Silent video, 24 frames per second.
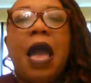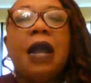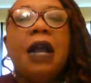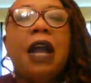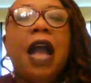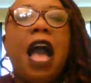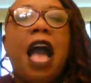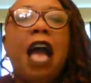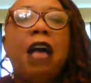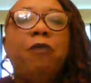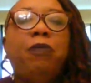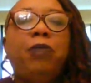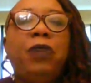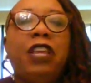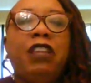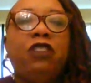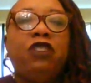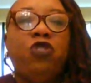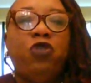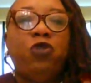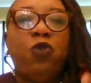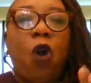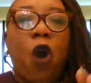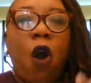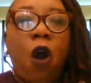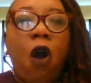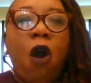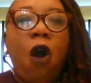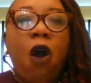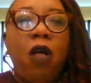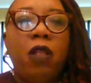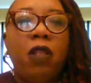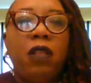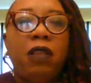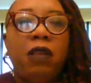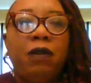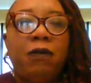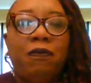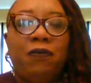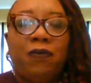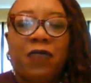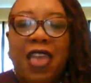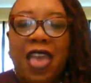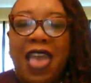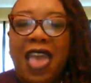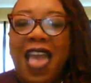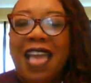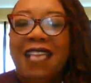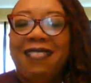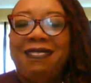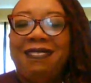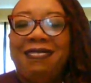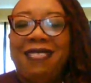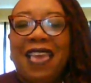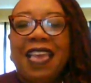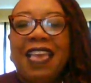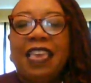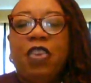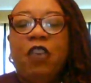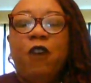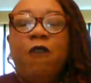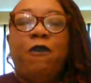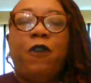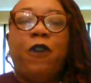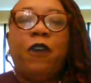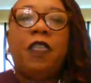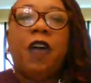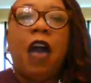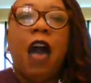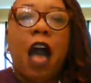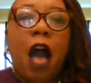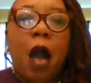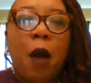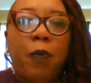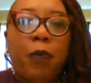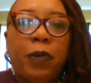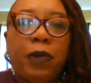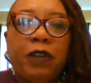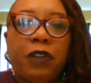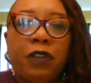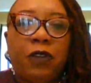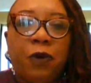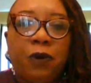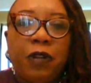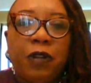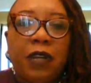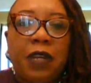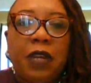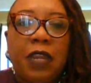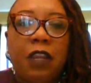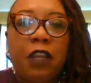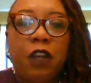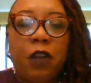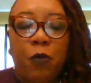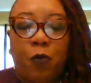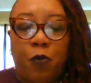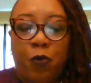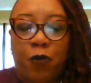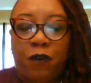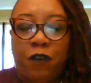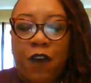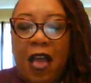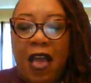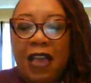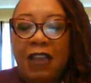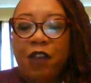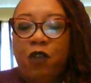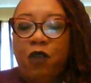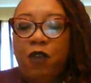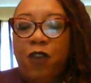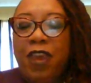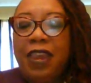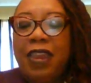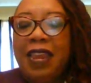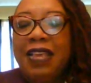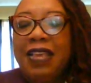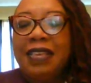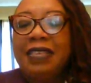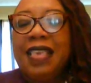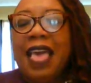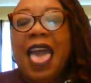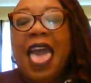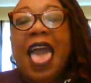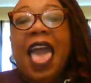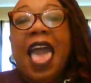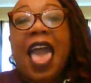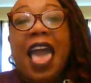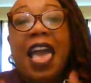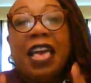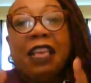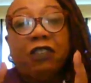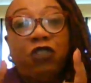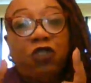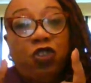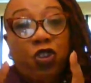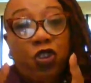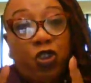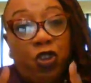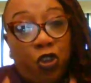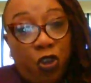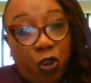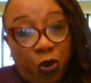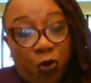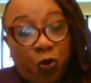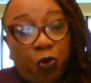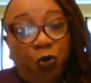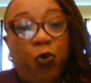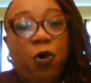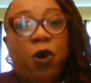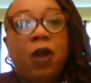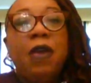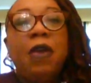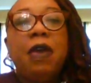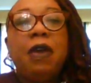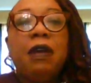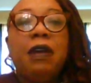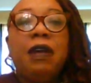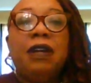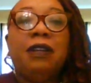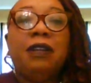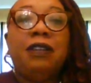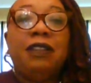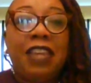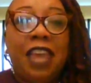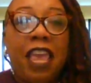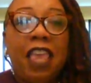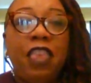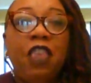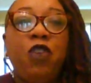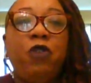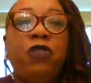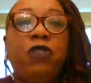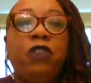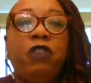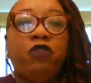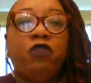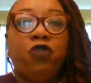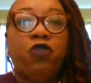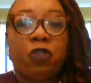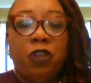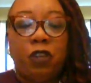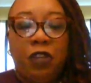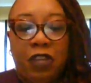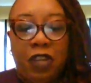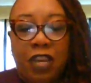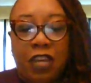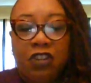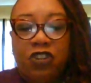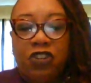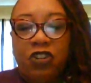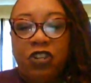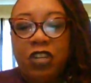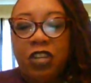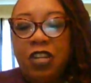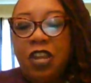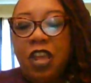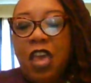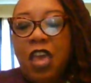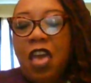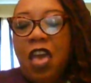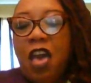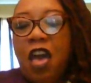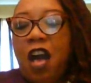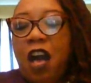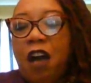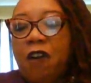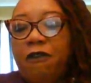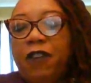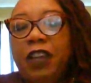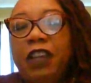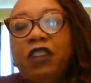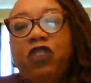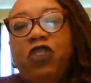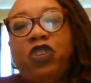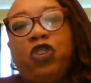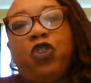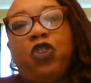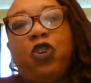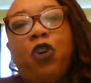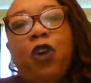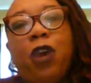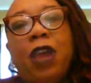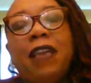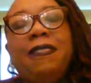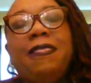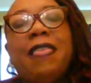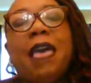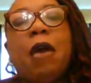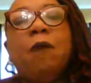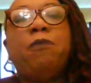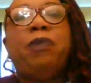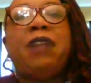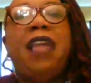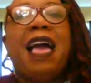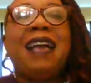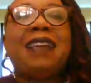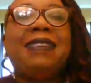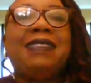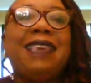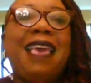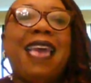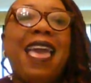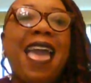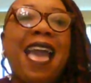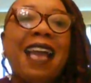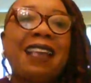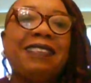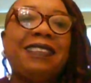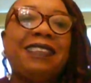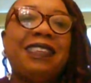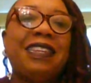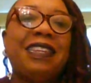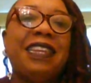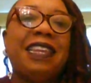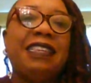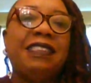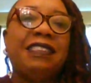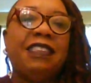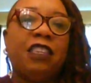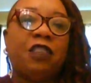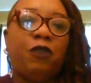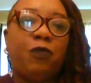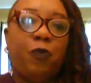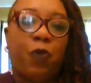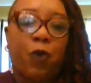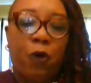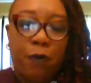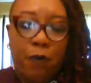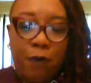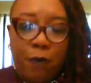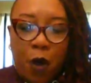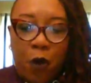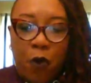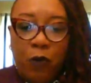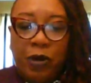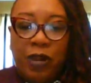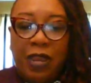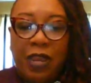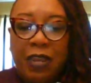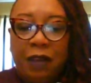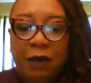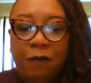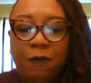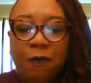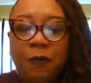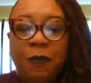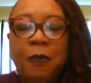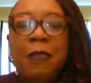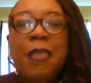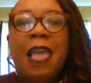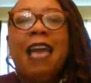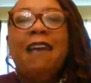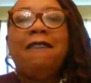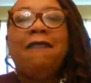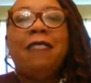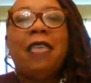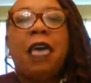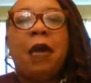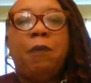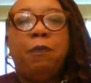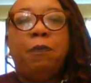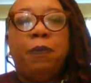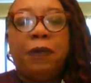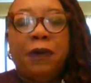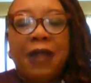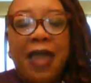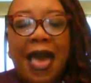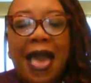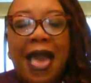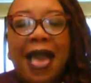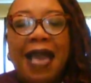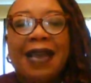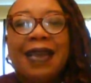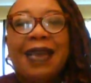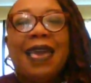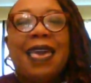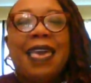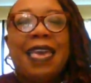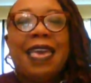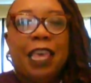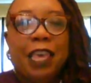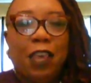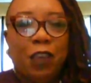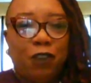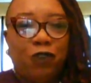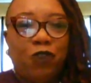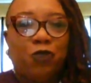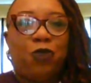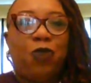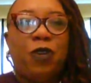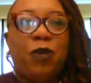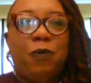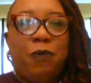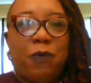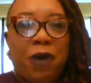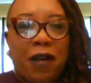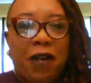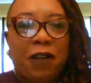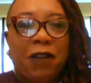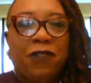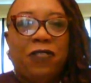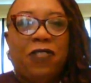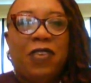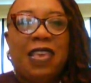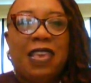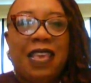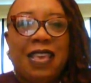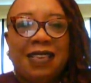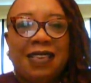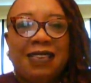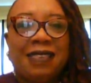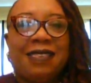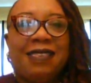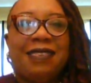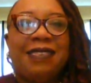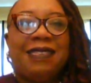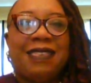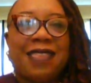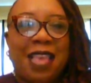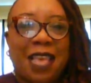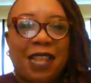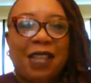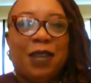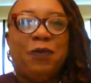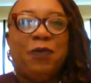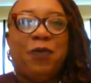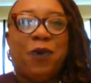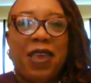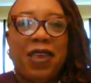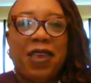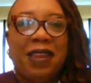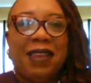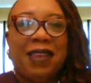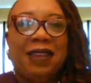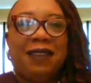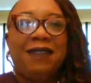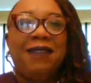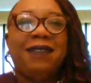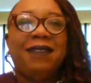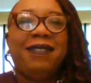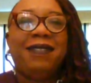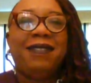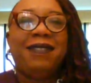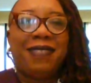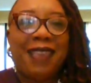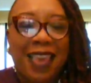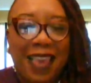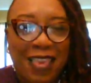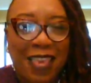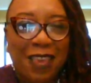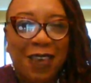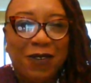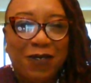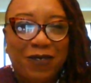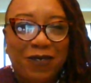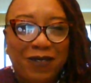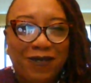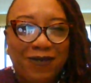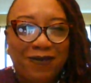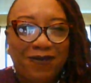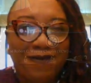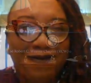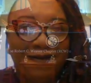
God bless you all, and thank you for the opportunity to provide greetings as you continue the tradition of ensuring that Black excellence is promoted and that Black History Month is celebrated. Thank you.